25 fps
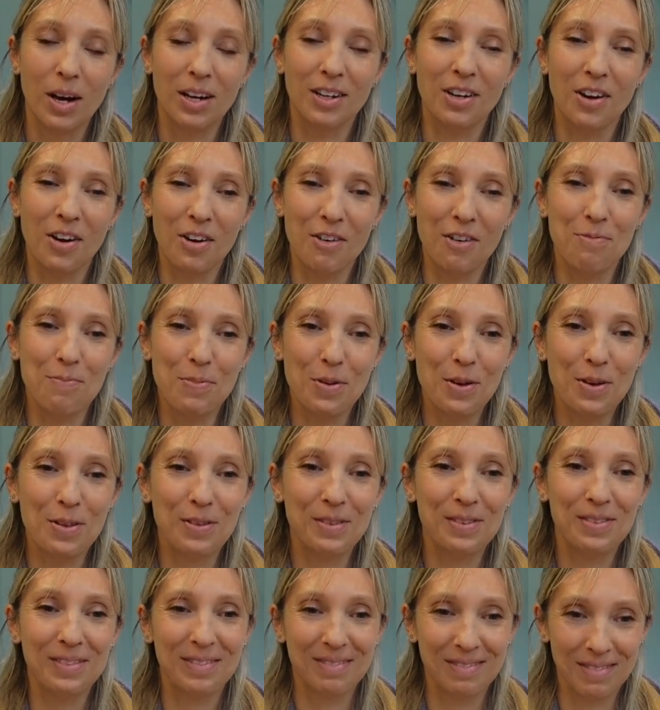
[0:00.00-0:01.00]
And I've
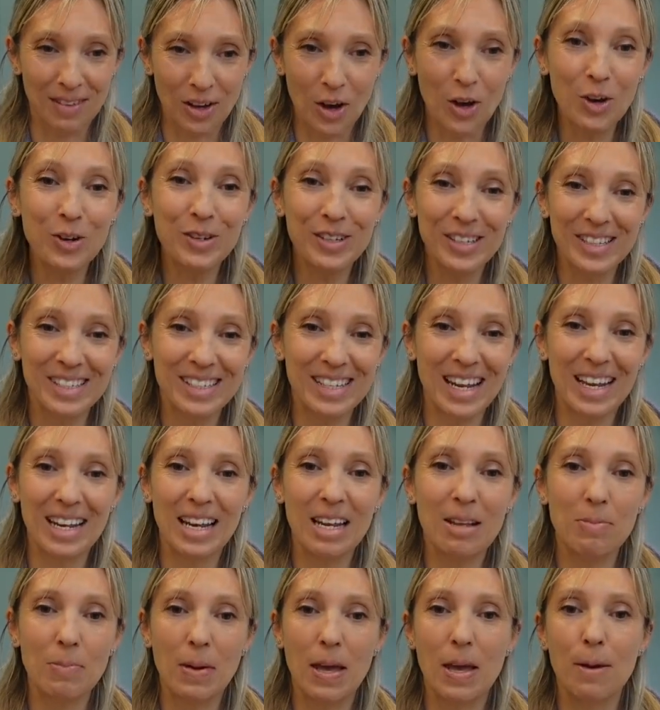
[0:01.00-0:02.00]
put
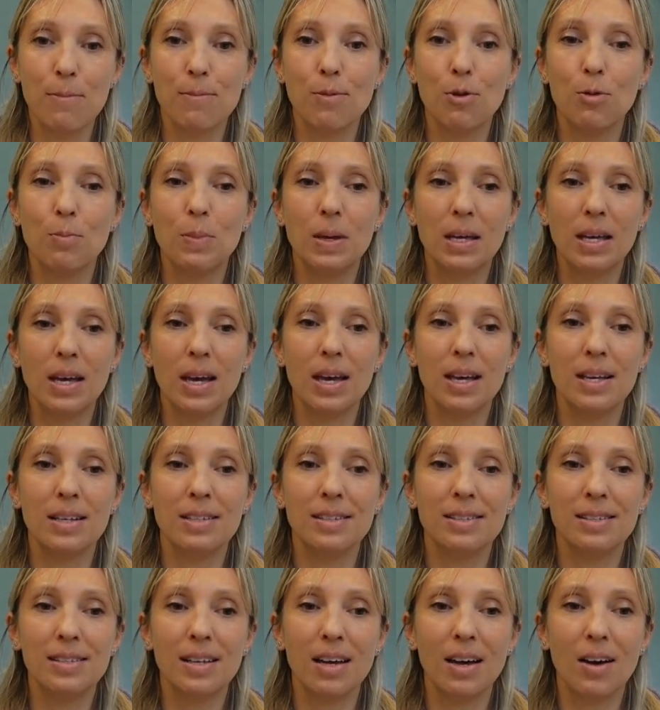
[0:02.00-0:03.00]
understanding people
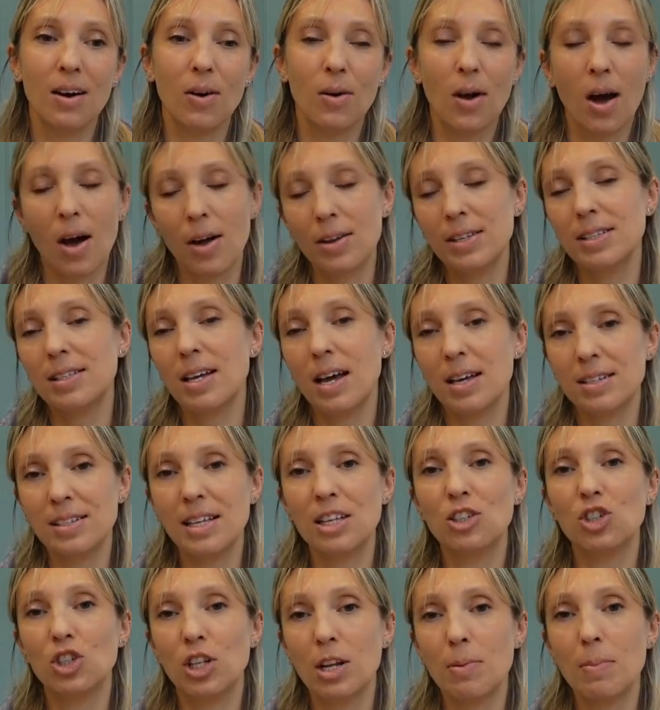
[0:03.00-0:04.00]
because I
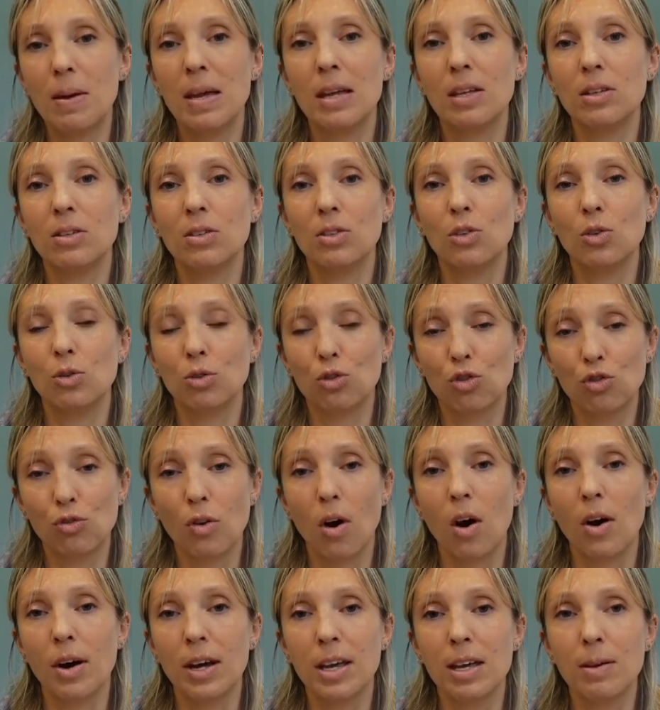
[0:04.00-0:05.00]
essentially mean your
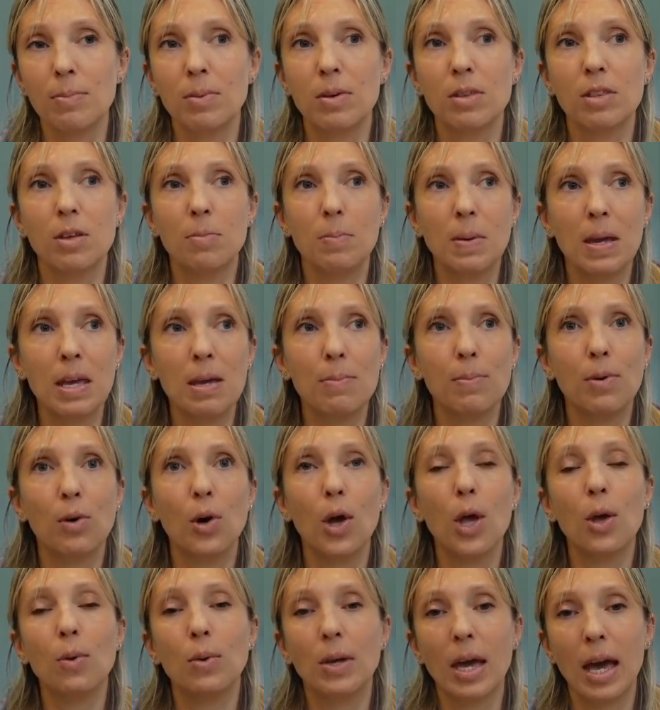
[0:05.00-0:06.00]
tribe, the people
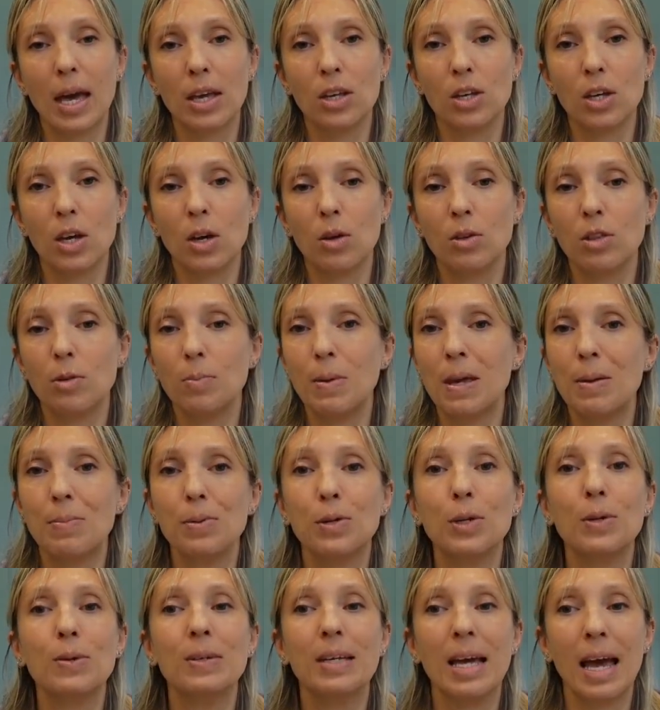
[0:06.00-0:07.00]
who get you, the
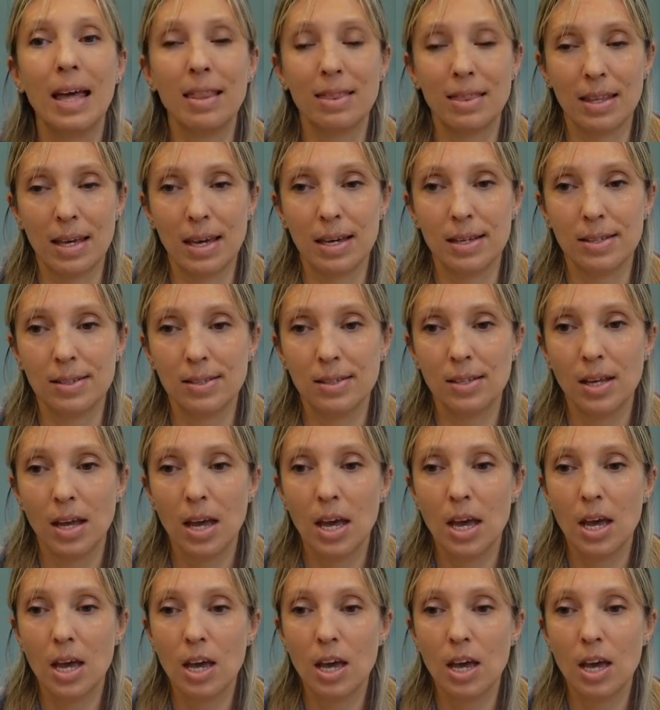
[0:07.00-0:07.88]
people who get this,